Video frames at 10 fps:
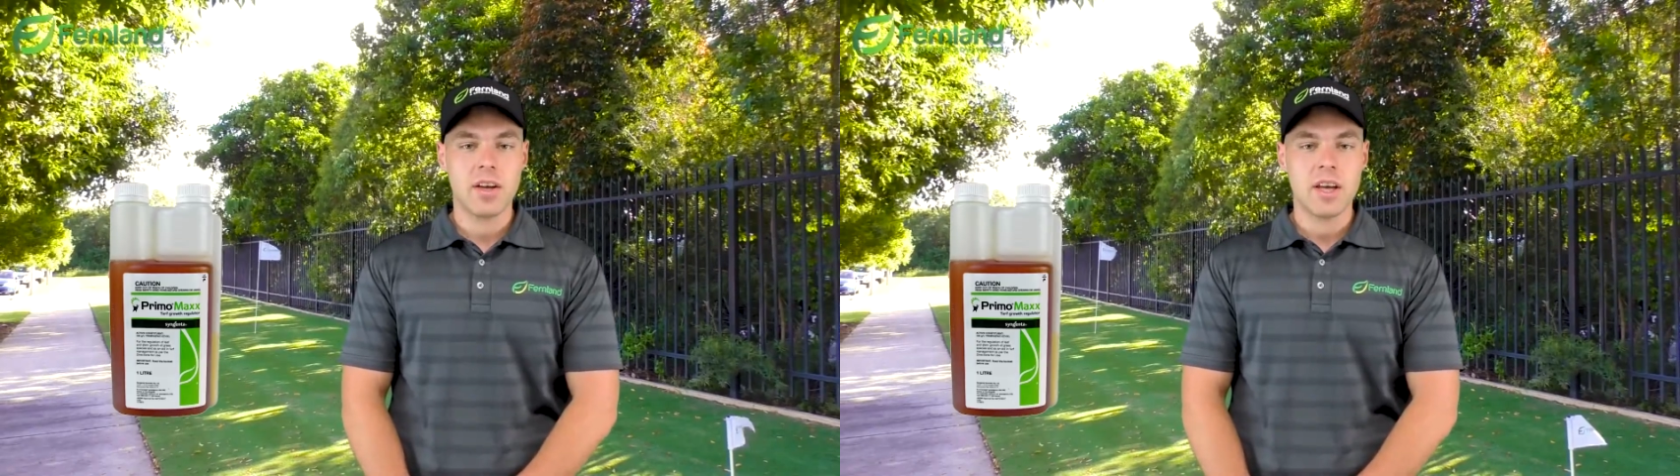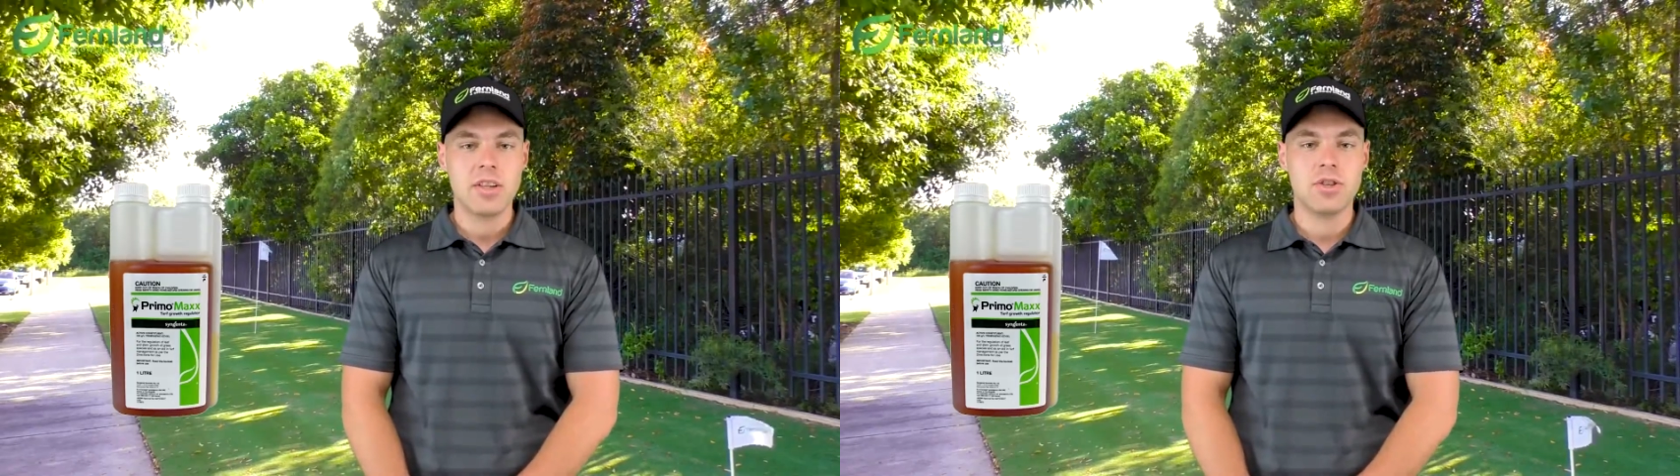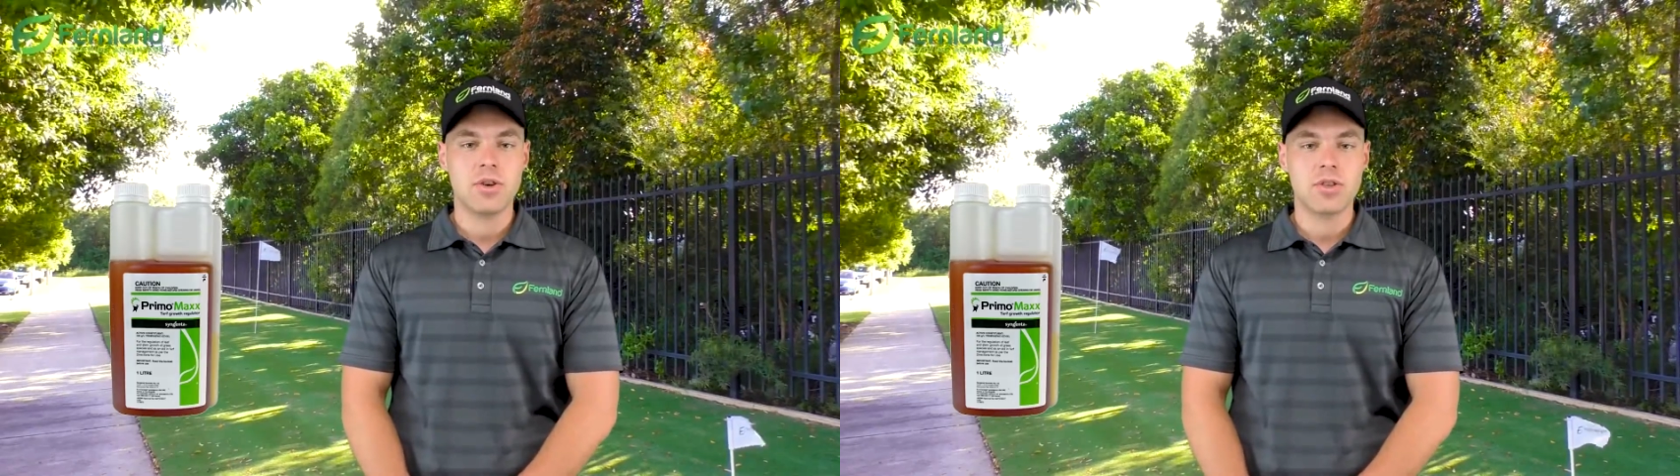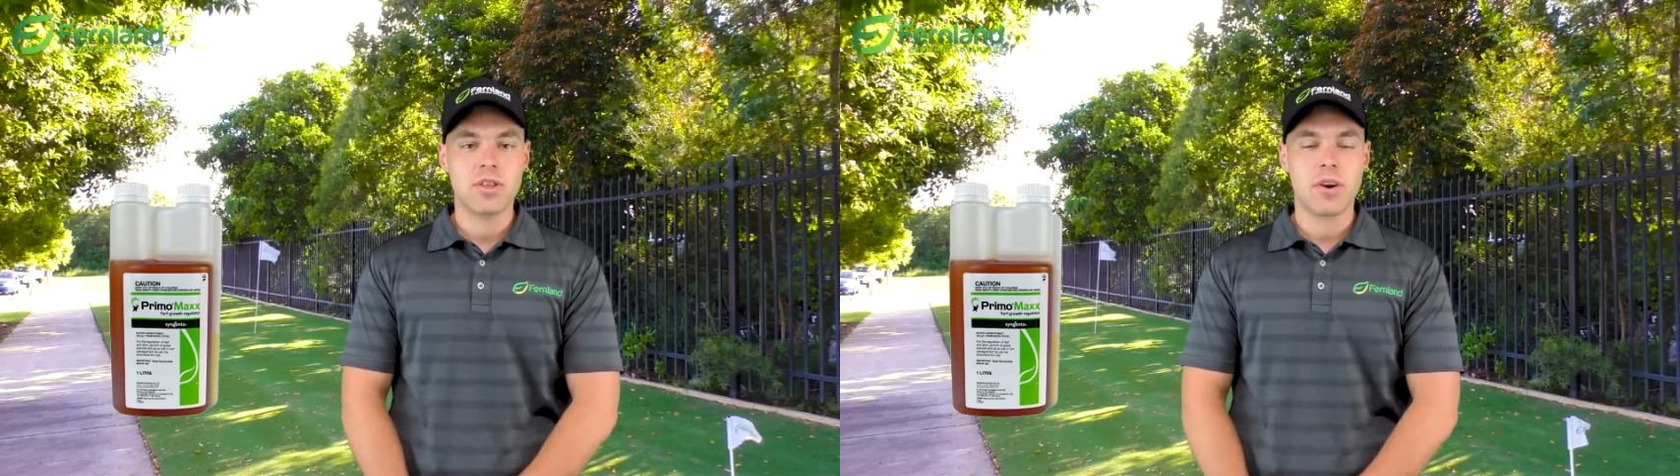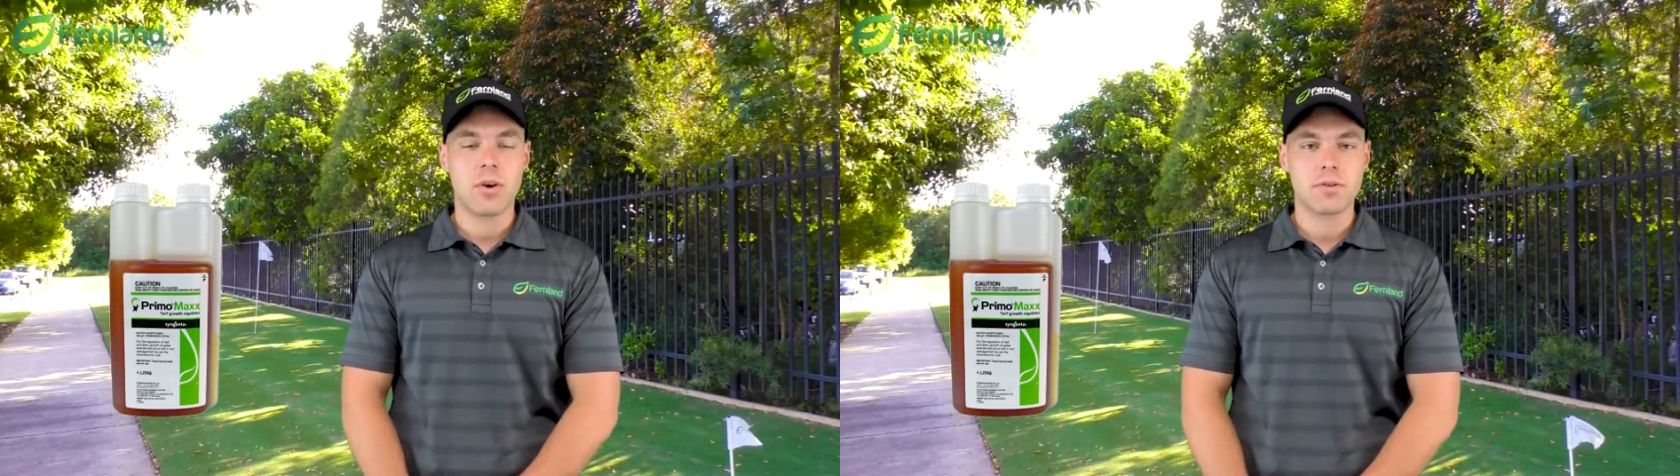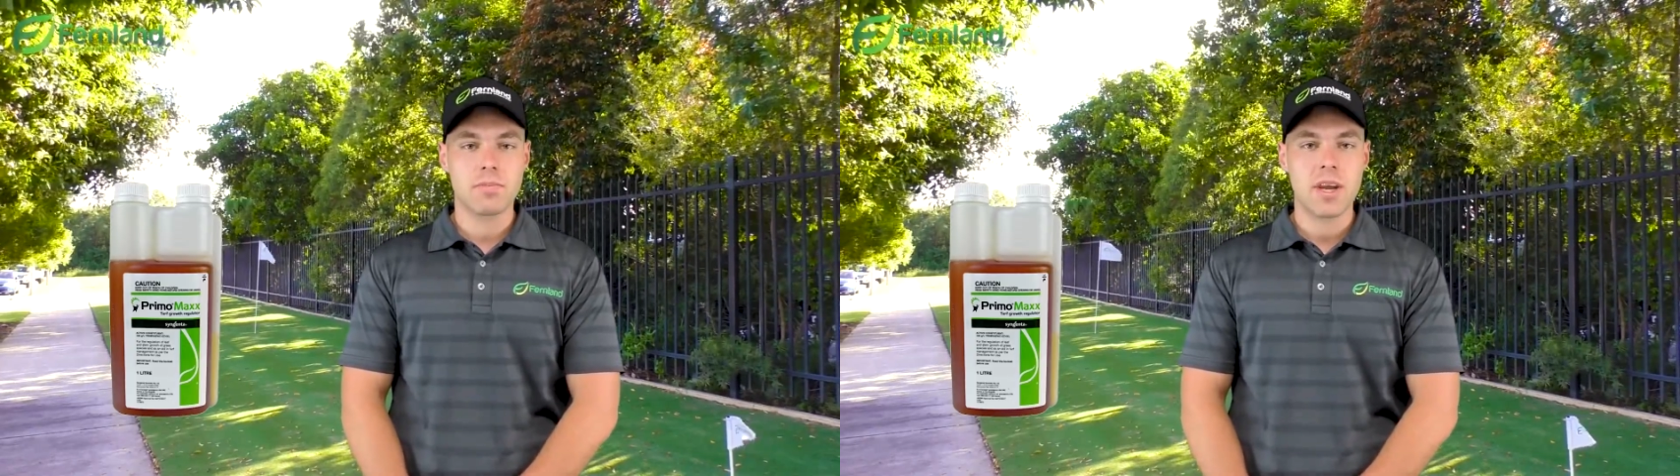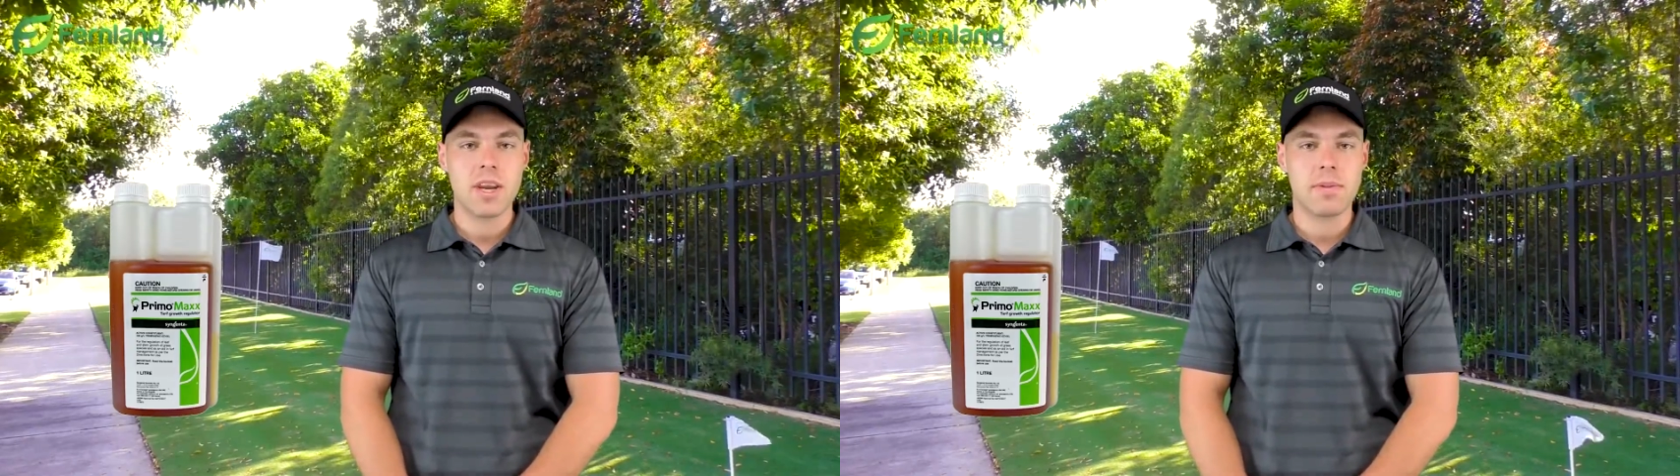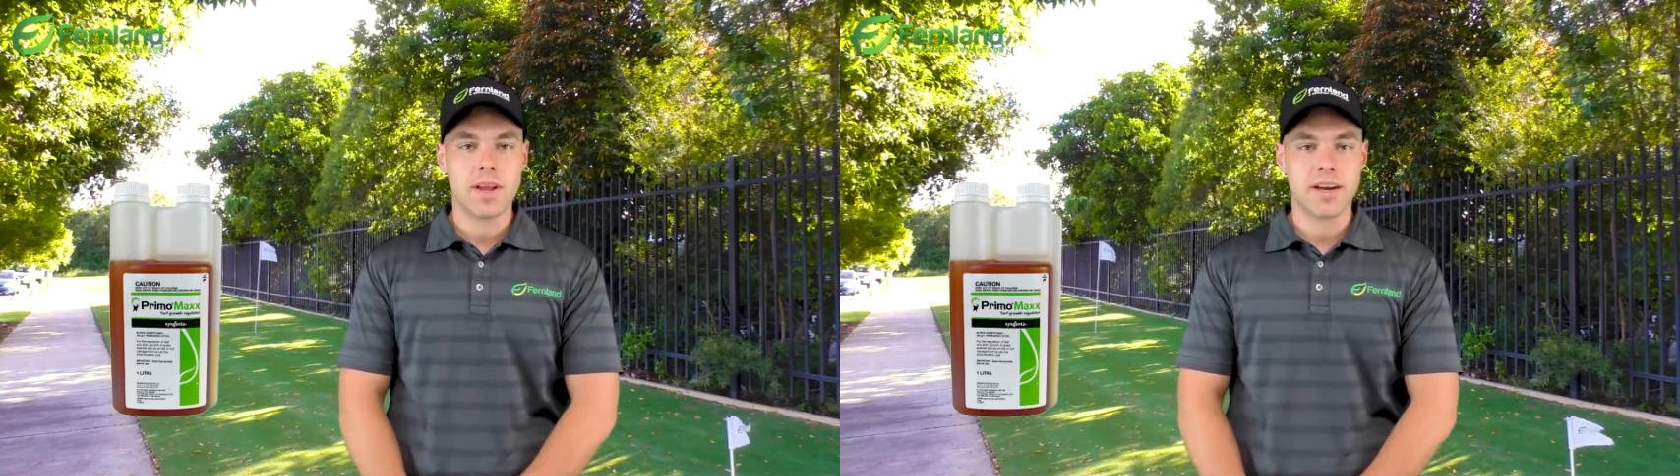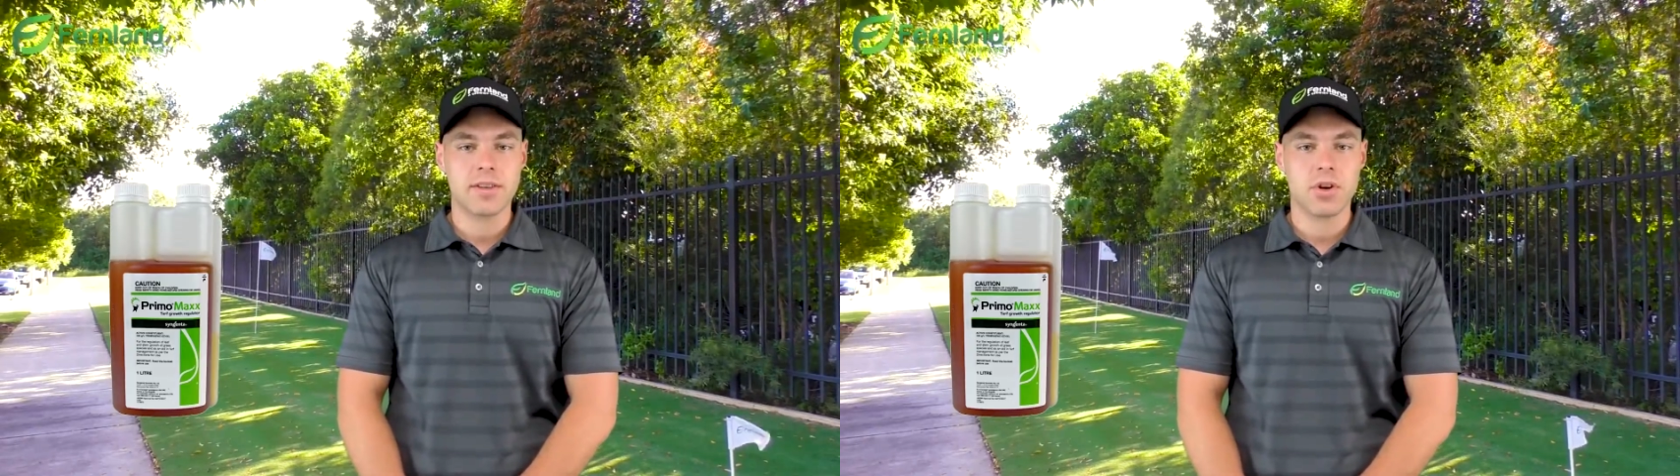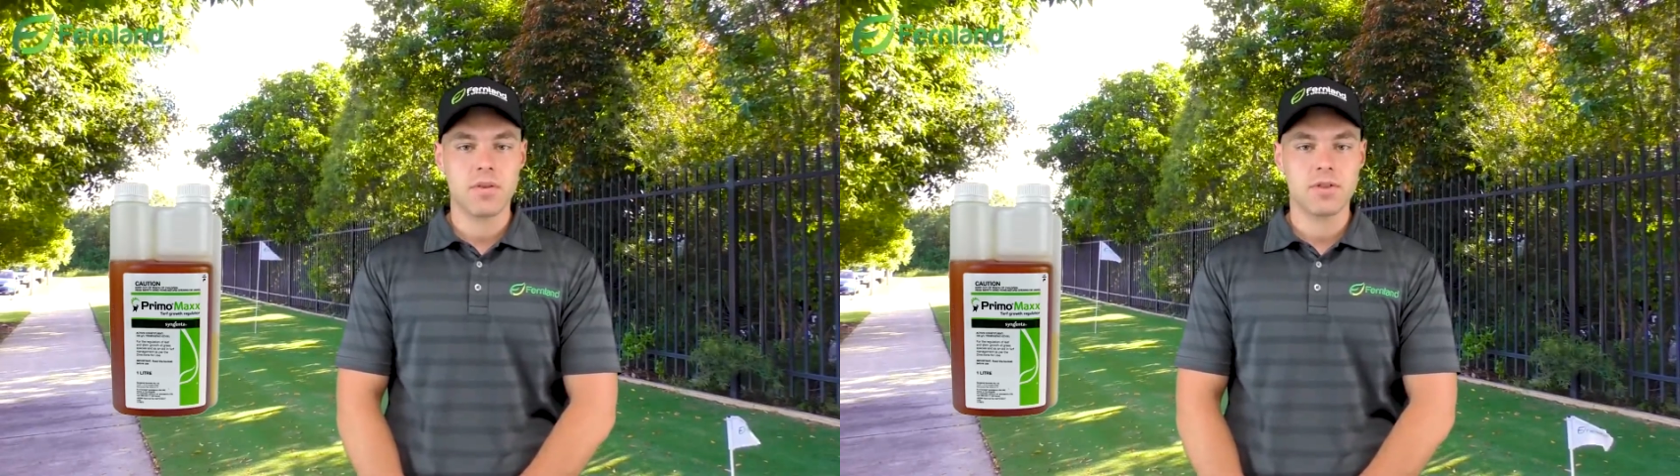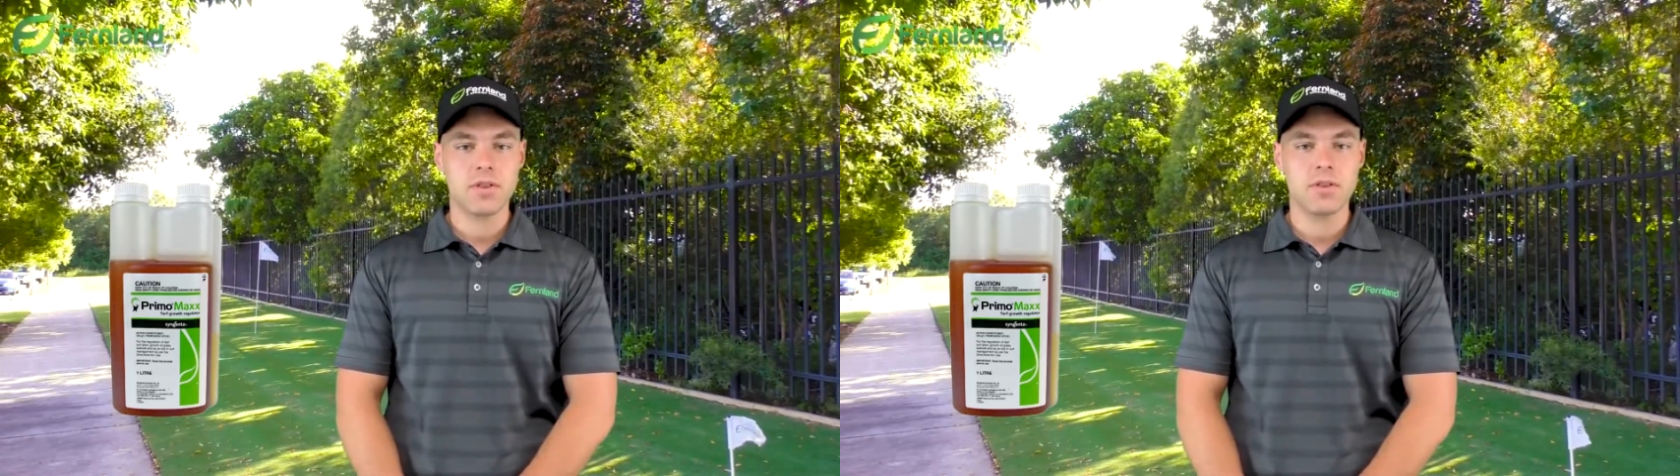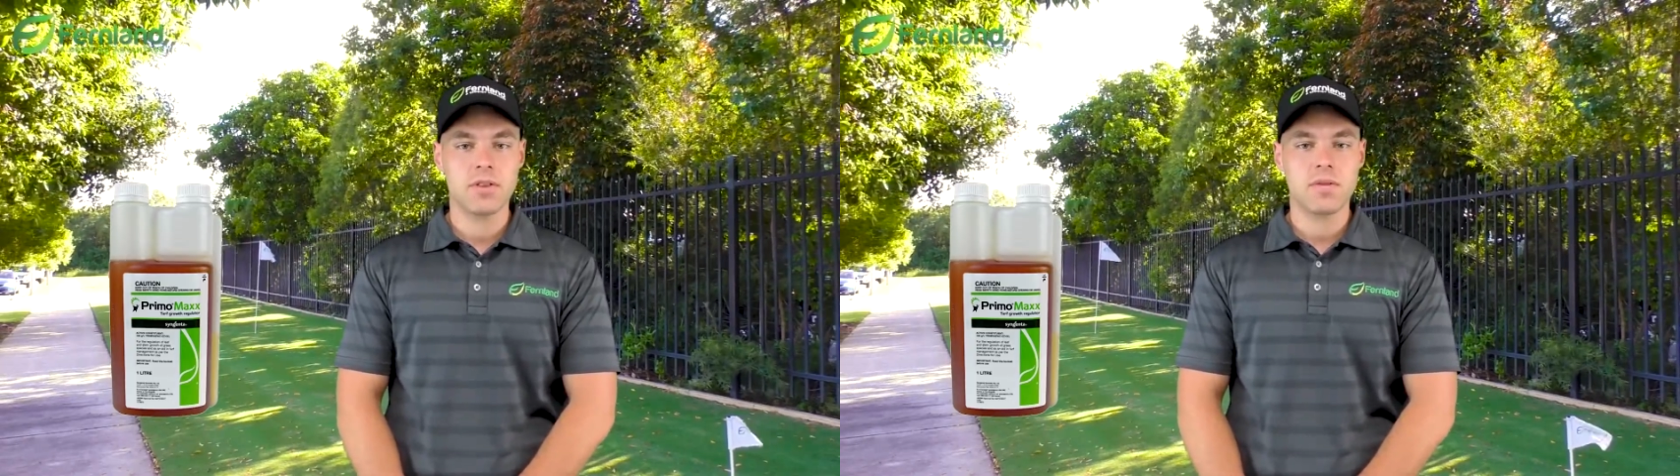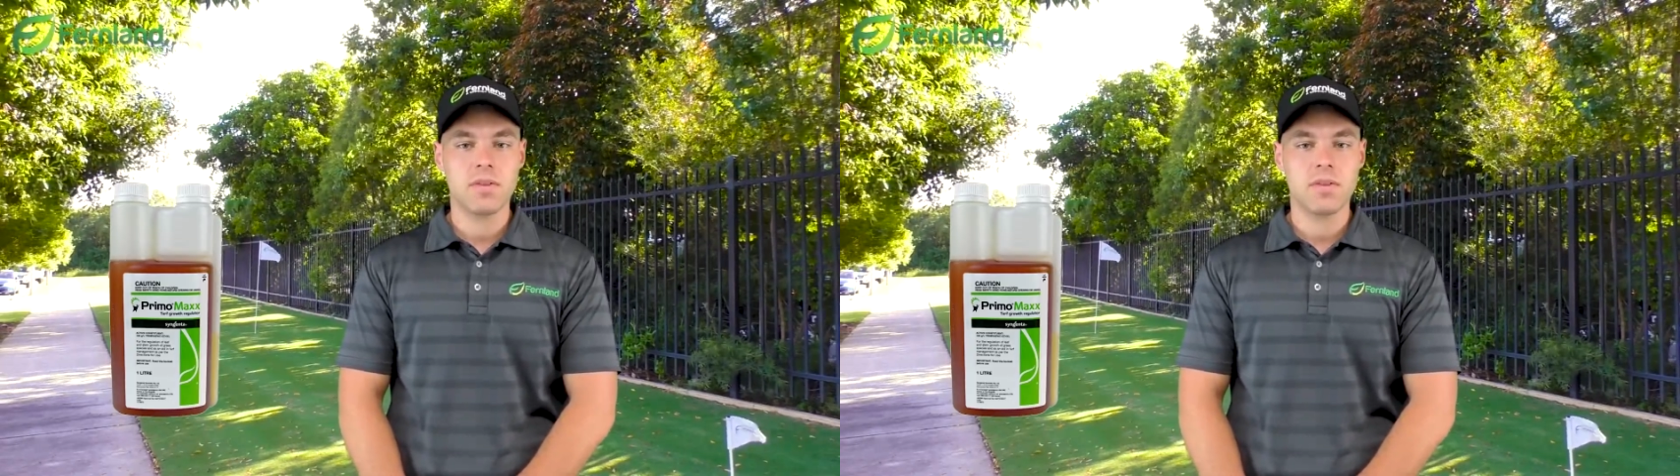is used across many playing surfaces,